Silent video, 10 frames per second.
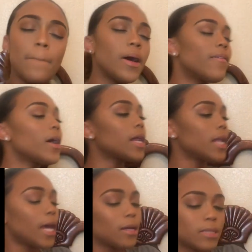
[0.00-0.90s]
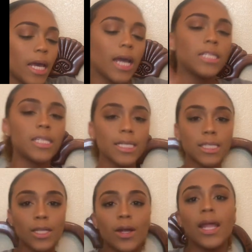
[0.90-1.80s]
Both our names had
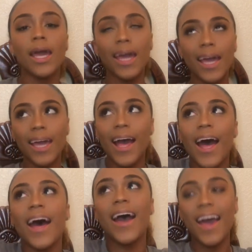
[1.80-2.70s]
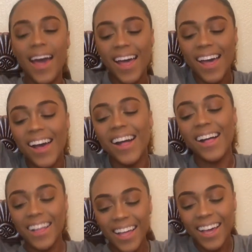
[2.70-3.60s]
Jackson on the end.
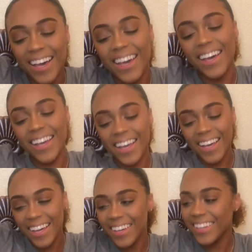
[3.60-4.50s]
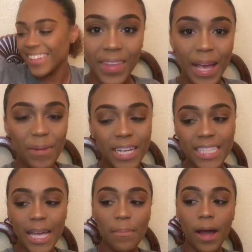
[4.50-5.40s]
Ow, ow. I'm going to
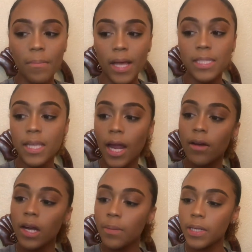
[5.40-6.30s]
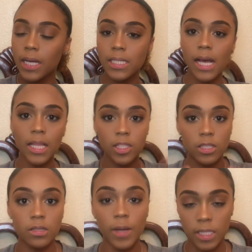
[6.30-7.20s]
take my mascara because I like to
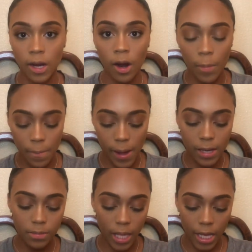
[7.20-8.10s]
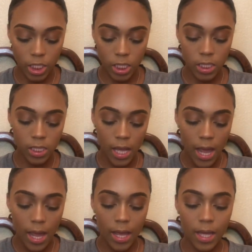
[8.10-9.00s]
use mascara on my bottom lashes.
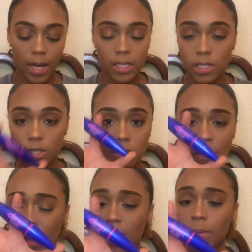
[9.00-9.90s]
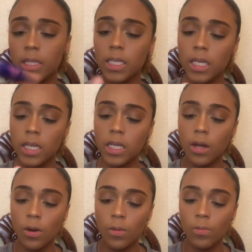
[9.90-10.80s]
And I just use the Maybelline
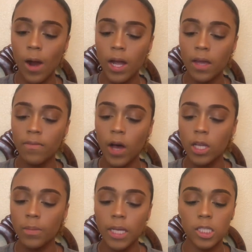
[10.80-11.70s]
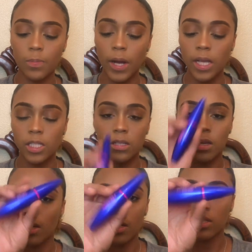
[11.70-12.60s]
Rocket Volume Express. You can
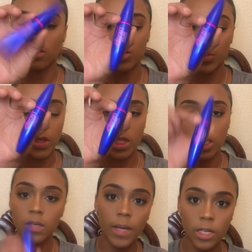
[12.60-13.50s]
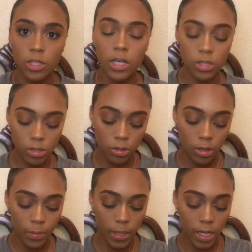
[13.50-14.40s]
get it, it's really cheap at a
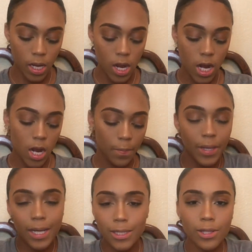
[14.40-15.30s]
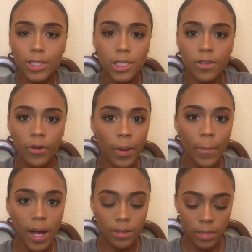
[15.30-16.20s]
drugstore. But because I only use it for my
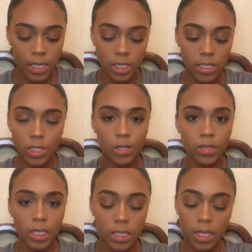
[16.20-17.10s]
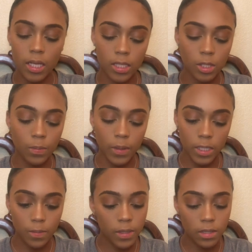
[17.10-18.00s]
bottom lashes, there's no to get a super
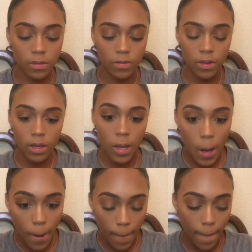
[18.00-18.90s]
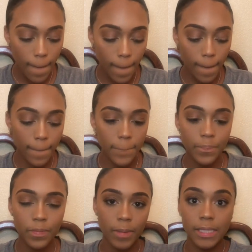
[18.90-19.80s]
expensive
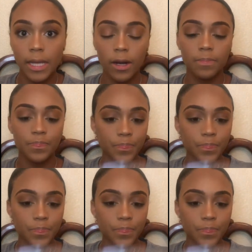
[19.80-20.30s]
mascara.